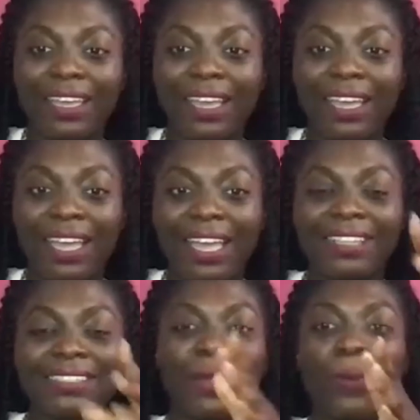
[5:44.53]
it's
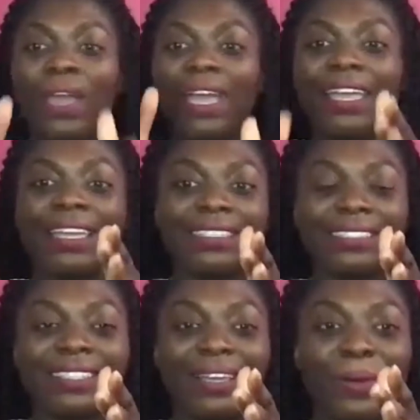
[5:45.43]
like, where is
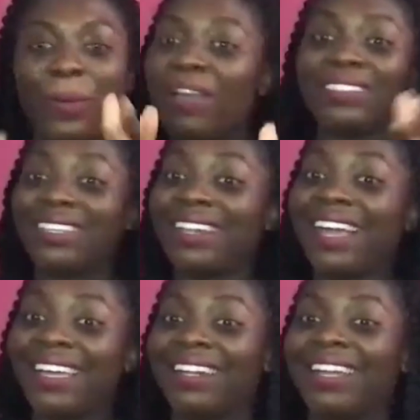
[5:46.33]
the line?
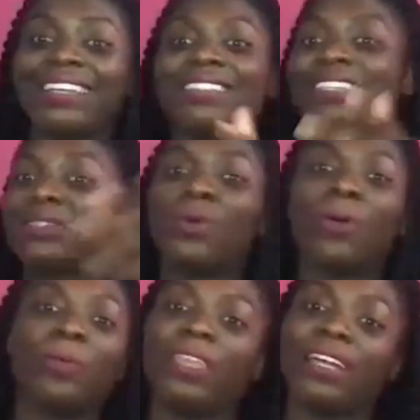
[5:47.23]
And I guess that's what,
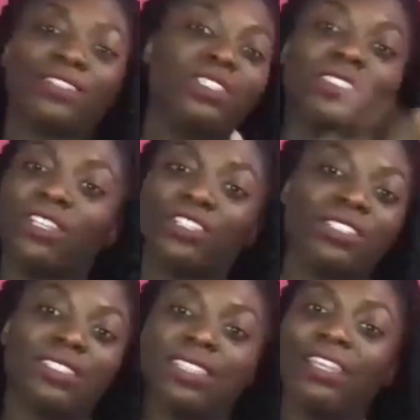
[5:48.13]
as researchers
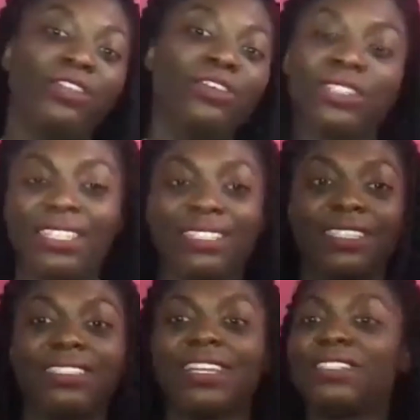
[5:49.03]
in neuroaesthetics,
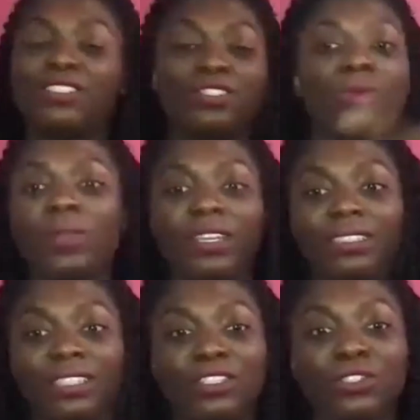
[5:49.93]
that's just what we
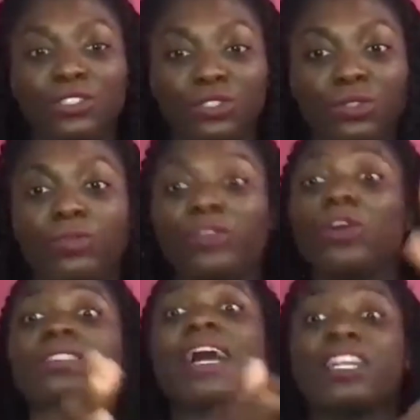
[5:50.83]
continue to do. For those
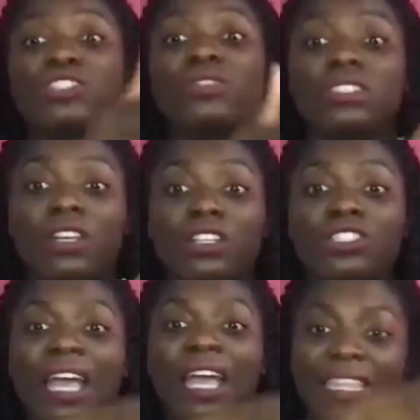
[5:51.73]
that actually research
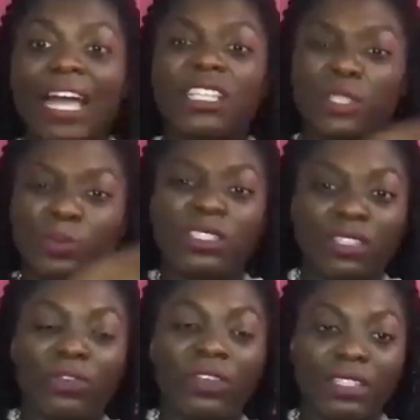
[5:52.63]
that
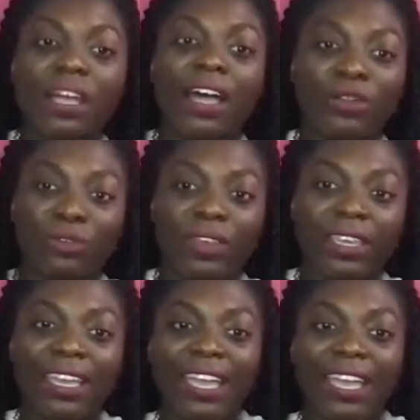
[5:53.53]
specific side of it,
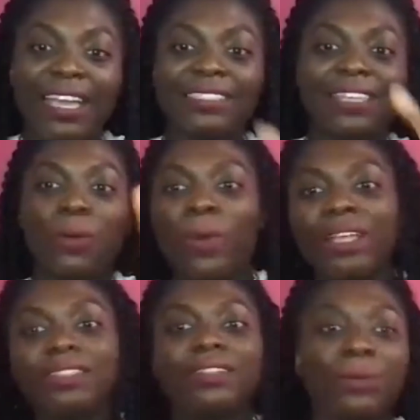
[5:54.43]
is like,
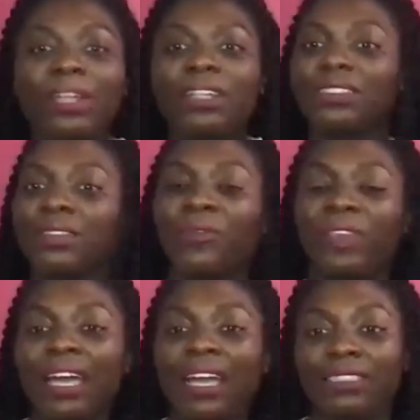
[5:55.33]
when does something
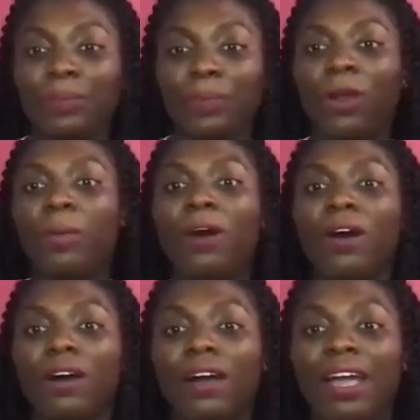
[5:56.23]
actually become art?
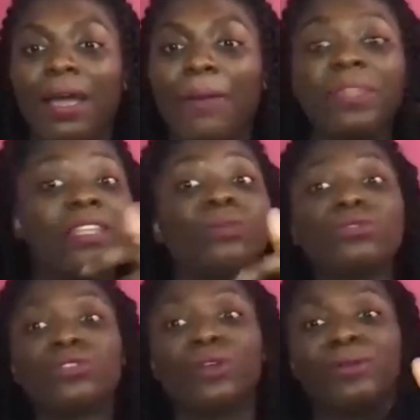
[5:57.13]
But then
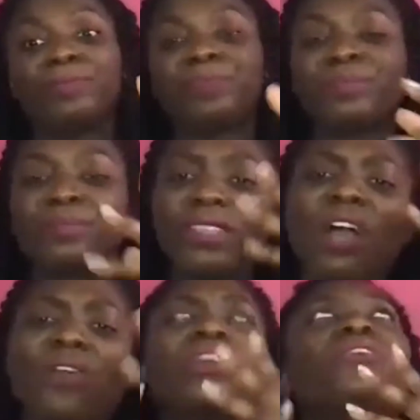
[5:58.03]
also, I
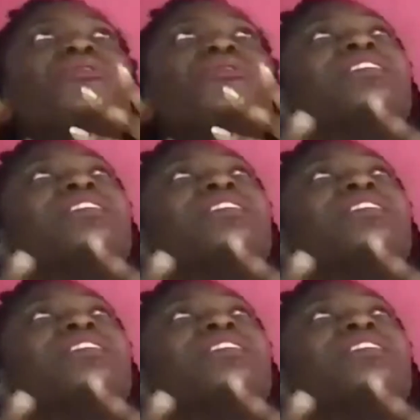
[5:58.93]
think of it in terms